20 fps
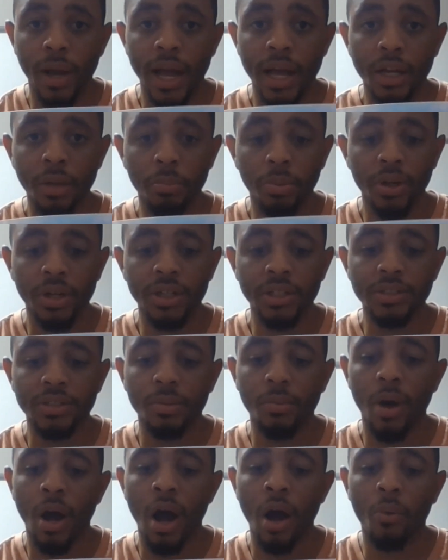I had to put it in
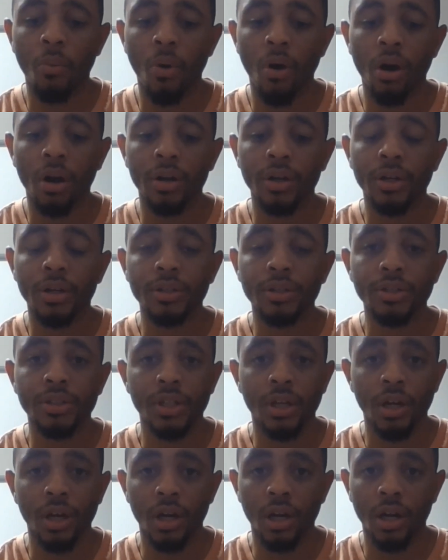some hot water
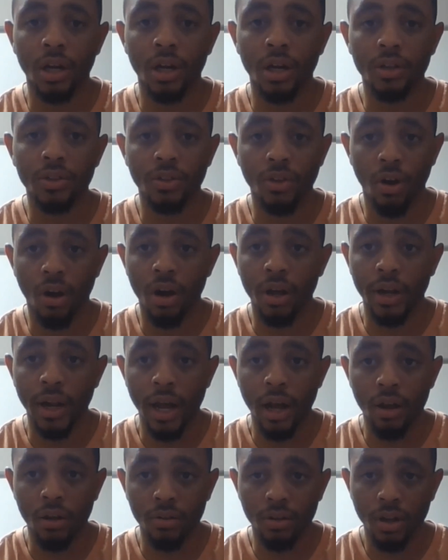to thaw it
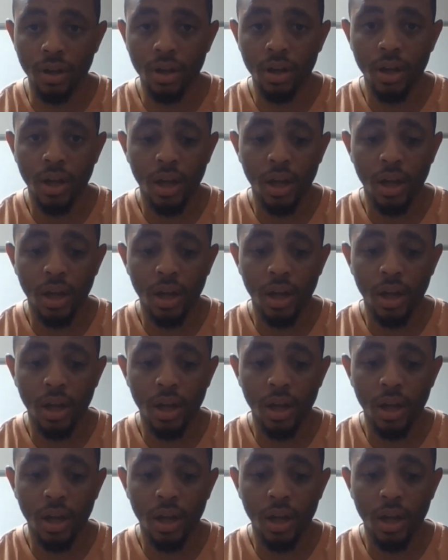out.